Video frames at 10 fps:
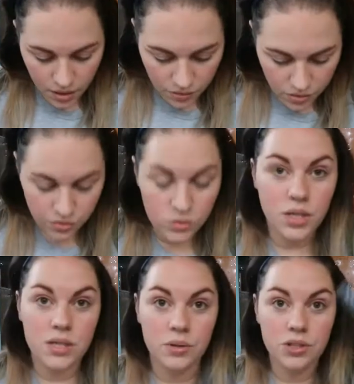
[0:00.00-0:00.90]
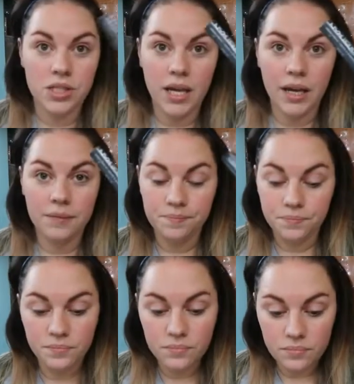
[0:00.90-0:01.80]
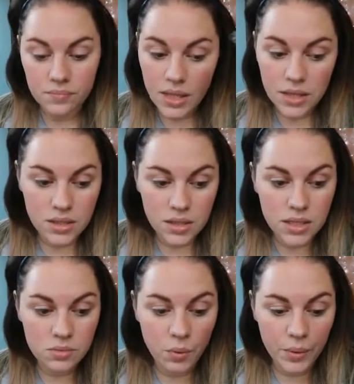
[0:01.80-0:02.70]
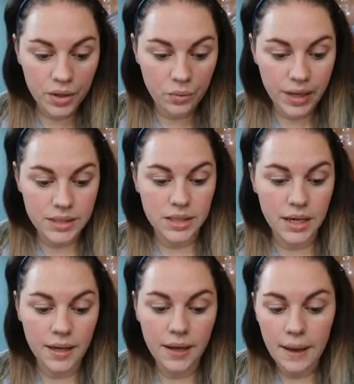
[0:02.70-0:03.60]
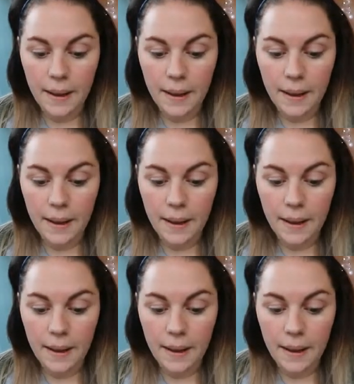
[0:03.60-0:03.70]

I've got the full-size one just here. So this is what we're going to wear today.